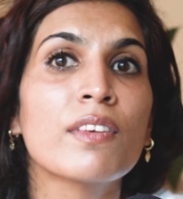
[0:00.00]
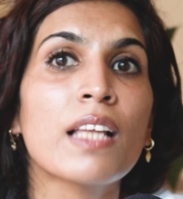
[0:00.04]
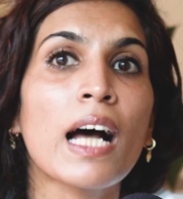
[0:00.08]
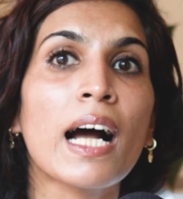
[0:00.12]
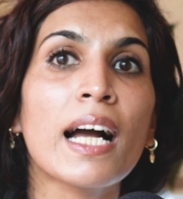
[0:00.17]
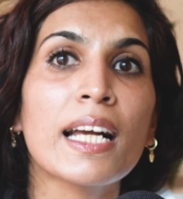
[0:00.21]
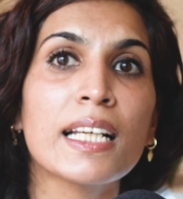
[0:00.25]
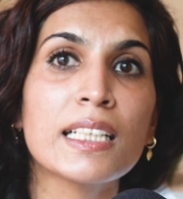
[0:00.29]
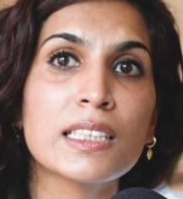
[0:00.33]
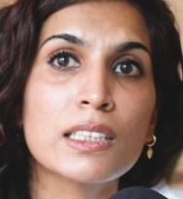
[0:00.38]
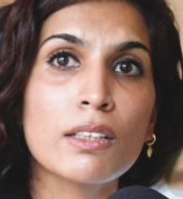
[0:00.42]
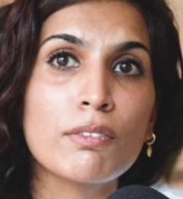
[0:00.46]

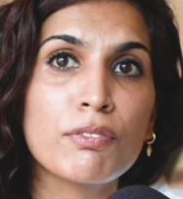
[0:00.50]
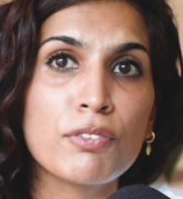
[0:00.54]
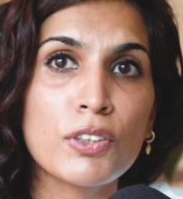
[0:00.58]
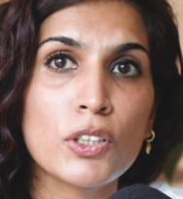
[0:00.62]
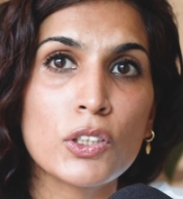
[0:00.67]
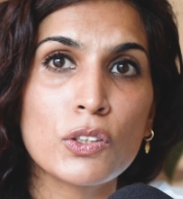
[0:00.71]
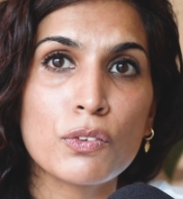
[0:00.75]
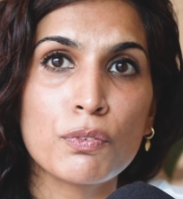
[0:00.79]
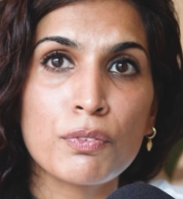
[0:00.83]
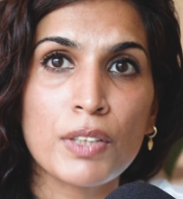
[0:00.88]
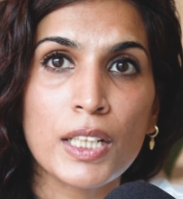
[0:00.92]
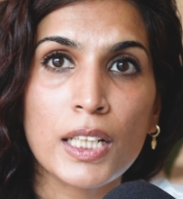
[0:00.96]
That is the
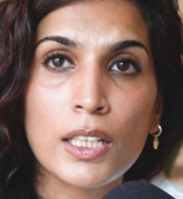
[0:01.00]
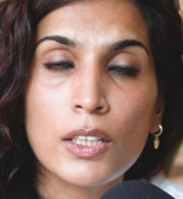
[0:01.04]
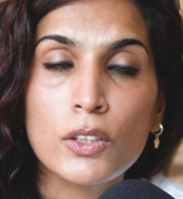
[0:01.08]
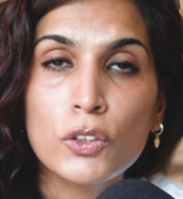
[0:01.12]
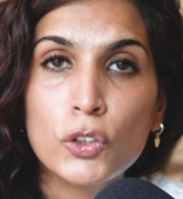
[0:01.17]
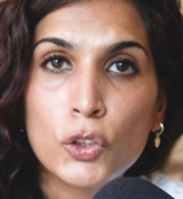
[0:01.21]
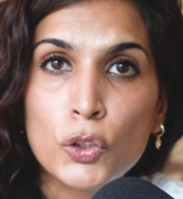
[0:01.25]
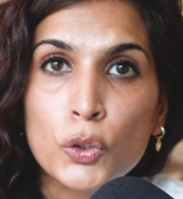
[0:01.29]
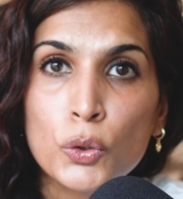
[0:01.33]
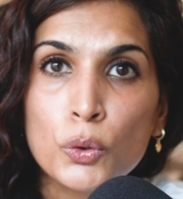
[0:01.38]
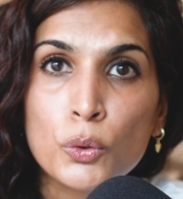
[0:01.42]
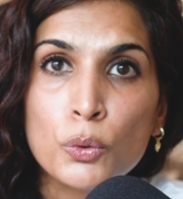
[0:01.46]
first thing
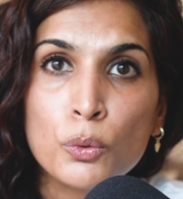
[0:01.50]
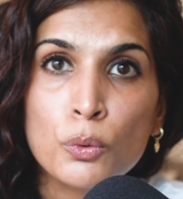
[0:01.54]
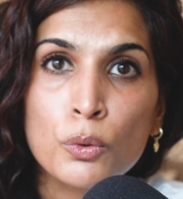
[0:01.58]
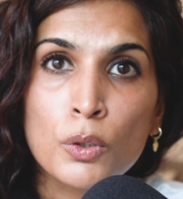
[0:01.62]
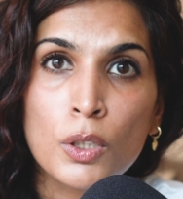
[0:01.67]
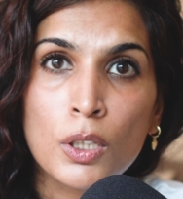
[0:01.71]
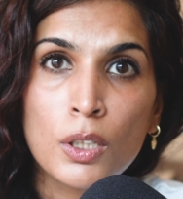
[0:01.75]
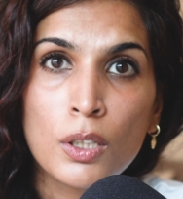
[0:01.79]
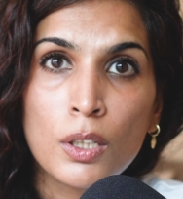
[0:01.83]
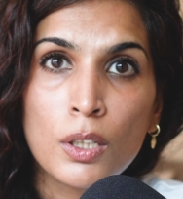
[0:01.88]
to